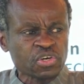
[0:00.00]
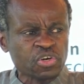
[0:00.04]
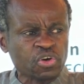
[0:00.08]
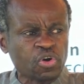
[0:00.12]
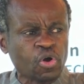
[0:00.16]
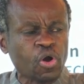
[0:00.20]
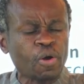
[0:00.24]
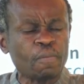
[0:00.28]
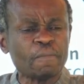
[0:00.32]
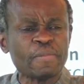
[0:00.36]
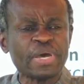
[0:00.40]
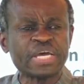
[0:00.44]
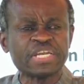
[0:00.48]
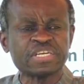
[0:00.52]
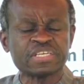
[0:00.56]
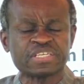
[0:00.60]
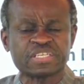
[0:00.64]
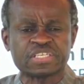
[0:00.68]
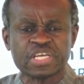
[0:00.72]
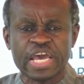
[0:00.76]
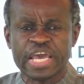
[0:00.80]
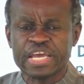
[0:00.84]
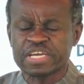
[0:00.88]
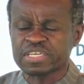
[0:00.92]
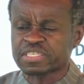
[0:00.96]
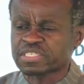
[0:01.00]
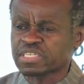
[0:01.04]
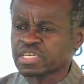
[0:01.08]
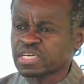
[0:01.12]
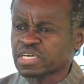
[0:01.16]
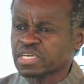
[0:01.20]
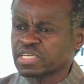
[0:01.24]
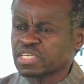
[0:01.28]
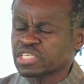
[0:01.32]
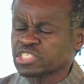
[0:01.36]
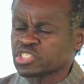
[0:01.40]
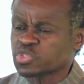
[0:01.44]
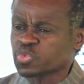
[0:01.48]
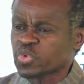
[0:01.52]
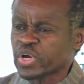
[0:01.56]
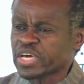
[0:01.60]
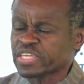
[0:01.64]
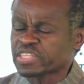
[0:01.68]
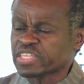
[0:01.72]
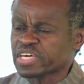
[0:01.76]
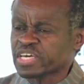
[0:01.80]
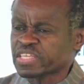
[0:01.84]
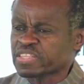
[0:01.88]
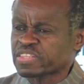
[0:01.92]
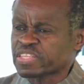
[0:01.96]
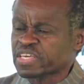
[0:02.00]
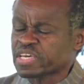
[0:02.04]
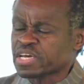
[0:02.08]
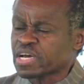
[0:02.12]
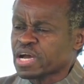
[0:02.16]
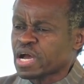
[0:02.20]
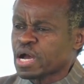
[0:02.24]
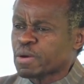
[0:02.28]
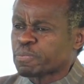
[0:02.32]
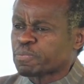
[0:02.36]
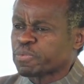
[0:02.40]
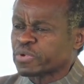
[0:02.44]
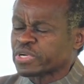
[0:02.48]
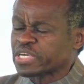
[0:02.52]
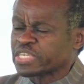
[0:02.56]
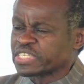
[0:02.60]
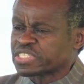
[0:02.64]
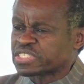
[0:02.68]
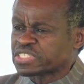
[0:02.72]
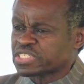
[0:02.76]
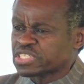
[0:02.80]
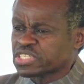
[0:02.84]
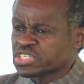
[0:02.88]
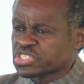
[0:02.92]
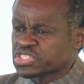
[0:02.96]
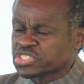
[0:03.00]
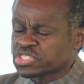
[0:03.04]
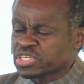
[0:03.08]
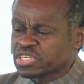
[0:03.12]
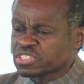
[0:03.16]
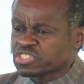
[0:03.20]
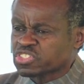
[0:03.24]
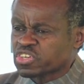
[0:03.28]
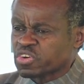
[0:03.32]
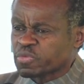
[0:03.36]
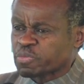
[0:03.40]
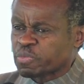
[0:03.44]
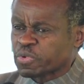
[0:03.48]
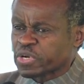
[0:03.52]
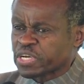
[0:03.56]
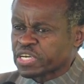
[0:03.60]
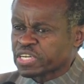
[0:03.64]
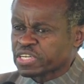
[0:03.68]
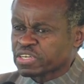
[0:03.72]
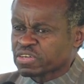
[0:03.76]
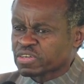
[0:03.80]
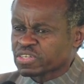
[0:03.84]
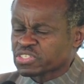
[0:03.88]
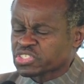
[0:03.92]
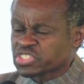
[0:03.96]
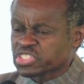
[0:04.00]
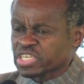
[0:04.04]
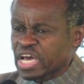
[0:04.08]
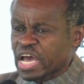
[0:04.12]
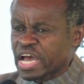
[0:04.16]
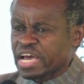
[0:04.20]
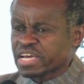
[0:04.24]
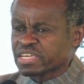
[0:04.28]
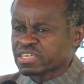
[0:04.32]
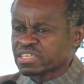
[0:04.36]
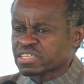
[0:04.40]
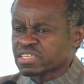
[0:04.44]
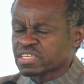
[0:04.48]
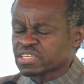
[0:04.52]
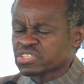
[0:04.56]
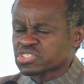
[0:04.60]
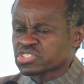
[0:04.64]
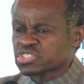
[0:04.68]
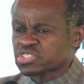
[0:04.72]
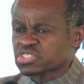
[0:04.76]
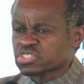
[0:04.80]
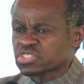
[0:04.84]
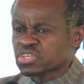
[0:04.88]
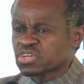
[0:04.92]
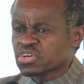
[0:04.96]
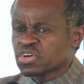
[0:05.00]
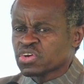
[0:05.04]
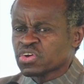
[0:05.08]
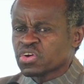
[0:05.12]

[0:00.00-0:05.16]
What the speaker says: Commentators, whether they are politicians or political scientists